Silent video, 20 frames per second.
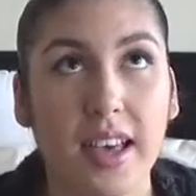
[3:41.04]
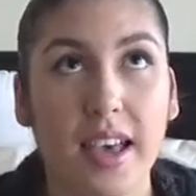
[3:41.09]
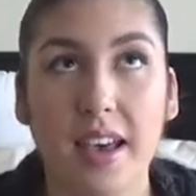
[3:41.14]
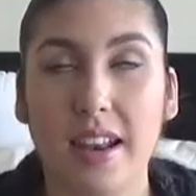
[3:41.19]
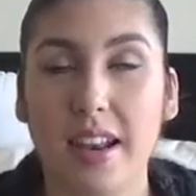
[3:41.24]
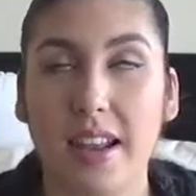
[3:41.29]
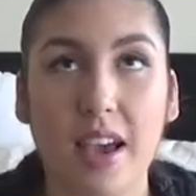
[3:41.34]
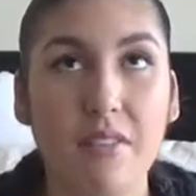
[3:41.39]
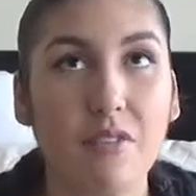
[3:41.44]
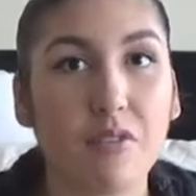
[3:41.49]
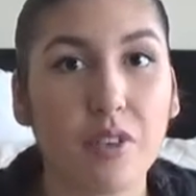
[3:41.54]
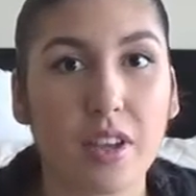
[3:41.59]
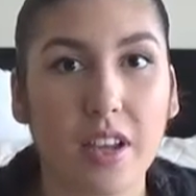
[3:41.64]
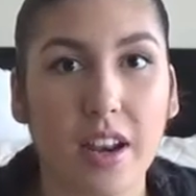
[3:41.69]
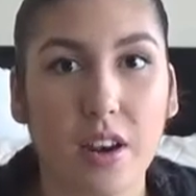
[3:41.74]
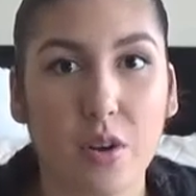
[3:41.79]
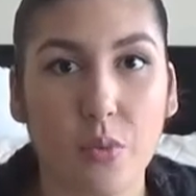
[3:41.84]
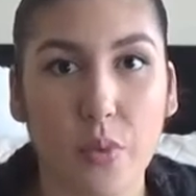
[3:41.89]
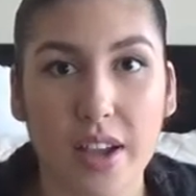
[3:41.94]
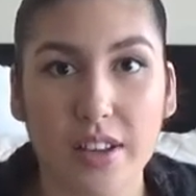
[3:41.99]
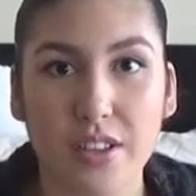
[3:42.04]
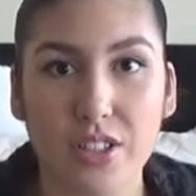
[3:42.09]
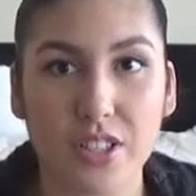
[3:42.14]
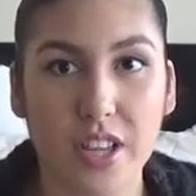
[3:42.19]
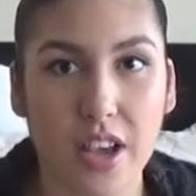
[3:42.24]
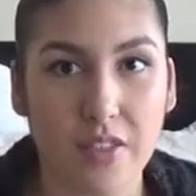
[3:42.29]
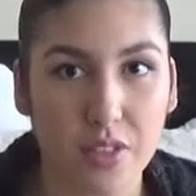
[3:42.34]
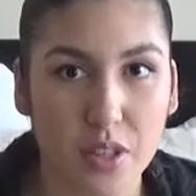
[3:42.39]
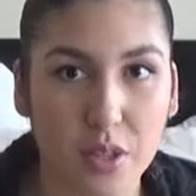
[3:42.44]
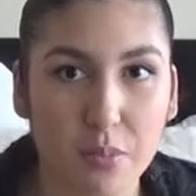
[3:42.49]
And I haven't figured out a way just to
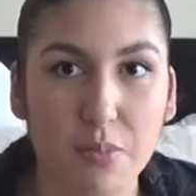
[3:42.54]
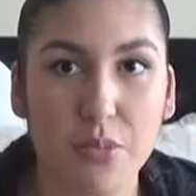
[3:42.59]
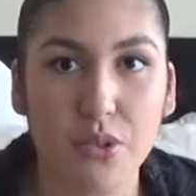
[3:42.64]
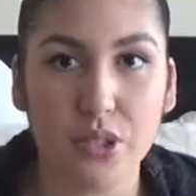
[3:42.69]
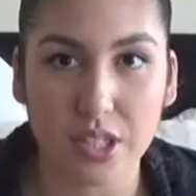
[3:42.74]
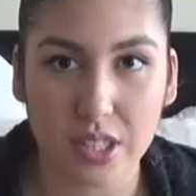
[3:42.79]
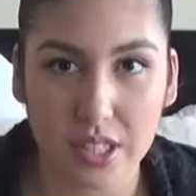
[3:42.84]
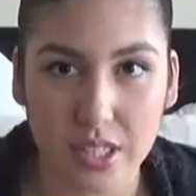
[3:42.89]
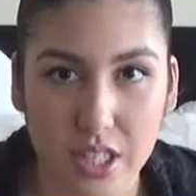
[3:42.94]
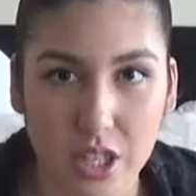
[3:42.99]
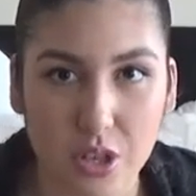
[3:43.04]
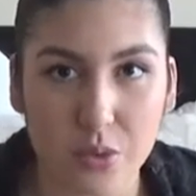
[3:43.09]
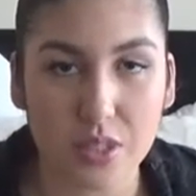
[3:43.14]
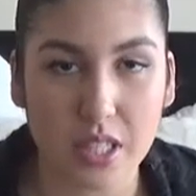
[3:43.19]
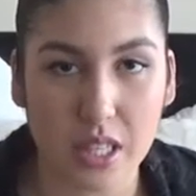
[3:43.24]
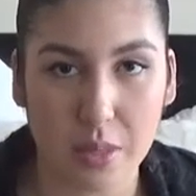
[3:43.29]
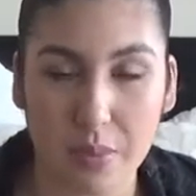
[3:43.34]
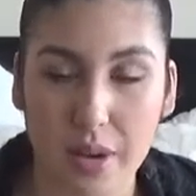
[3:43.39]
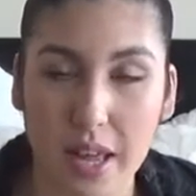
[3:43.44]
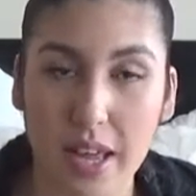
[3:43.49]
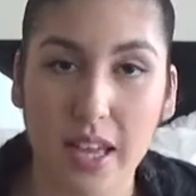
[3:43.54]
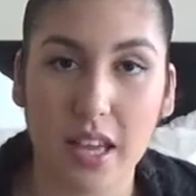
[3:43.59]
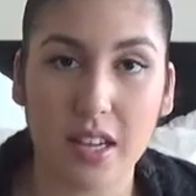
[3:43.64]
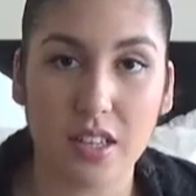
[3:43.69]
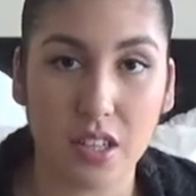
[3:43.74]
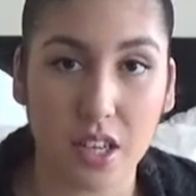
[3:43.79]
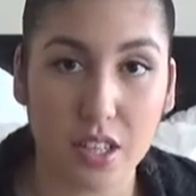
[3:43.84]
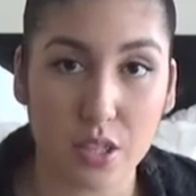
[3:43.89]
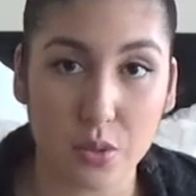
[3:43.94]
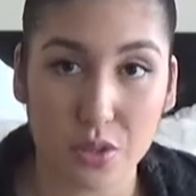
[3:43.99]
have the music continuously playing
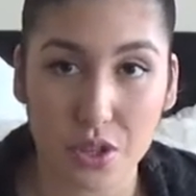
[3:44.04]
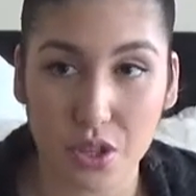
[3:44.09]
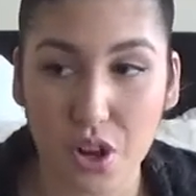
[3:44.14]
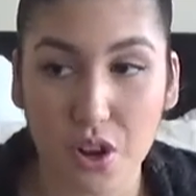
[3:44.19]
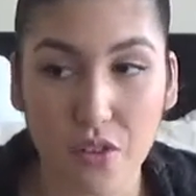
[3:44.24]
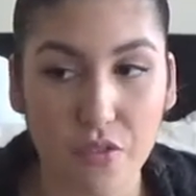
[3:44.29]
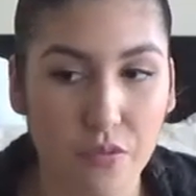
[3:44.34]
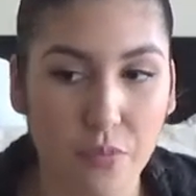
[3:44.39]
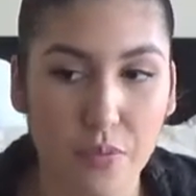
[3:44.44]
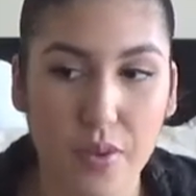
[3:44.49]
until I switch it off.